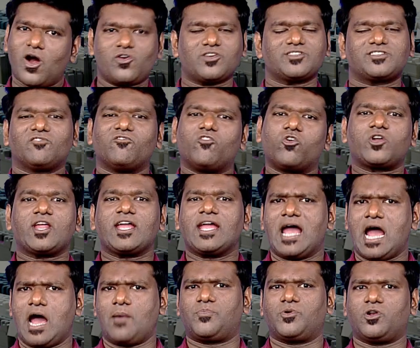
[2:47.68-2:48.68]
How does the
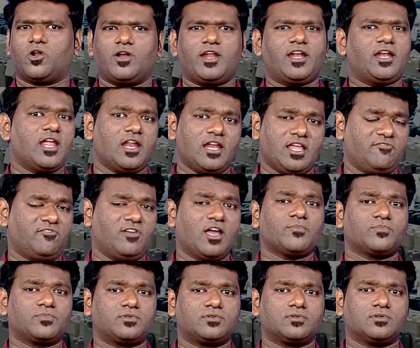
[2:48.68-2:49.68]
voting happen on Indian
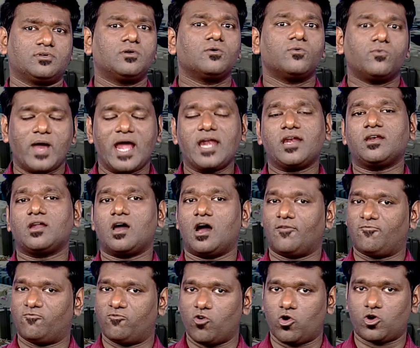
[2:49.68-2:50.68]
EVMs? When
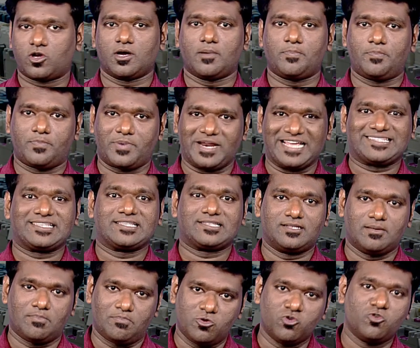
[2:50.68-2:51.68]
a voter
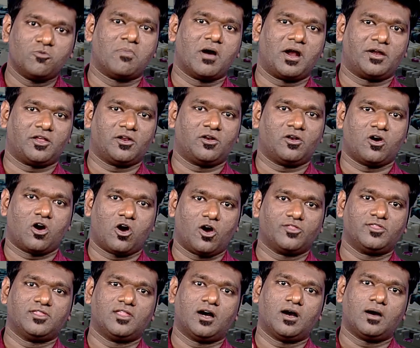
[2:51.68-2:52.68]
presses the blue button
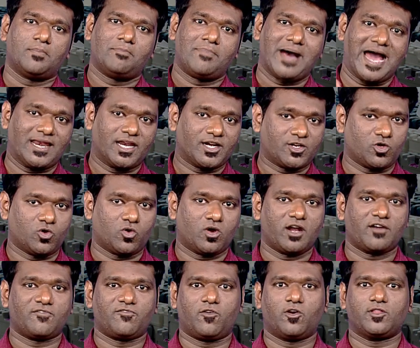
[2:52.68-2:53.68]
on the ballot
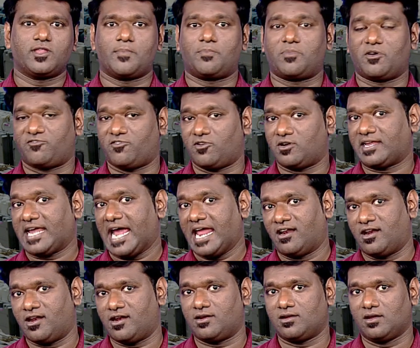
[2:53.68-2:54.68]
unit for their preferred
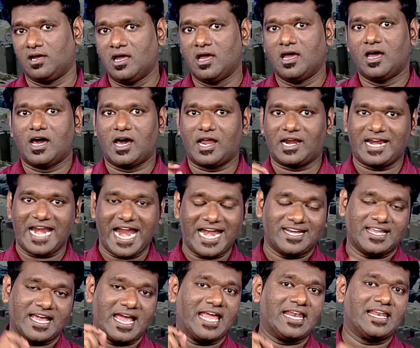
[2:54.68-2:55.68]
candidate, a
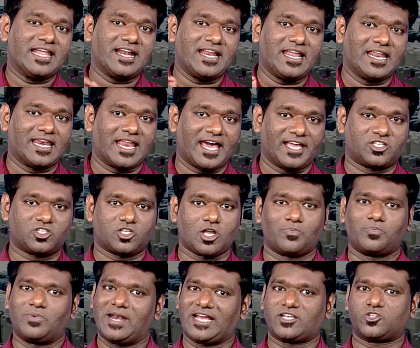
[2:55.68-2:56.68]
red LED
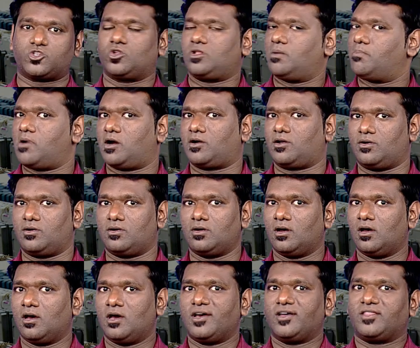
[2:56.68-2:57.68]
lights up next to the button.
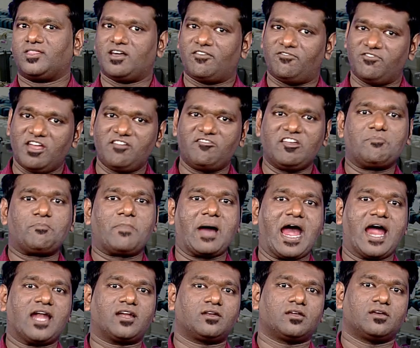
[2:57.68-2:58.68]
The
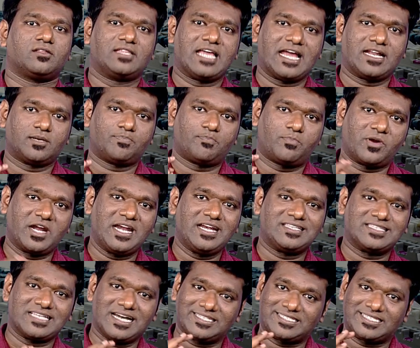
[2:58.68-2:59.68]
VVPAT then
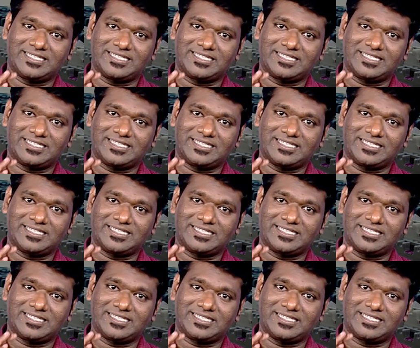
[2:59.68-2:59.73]
prints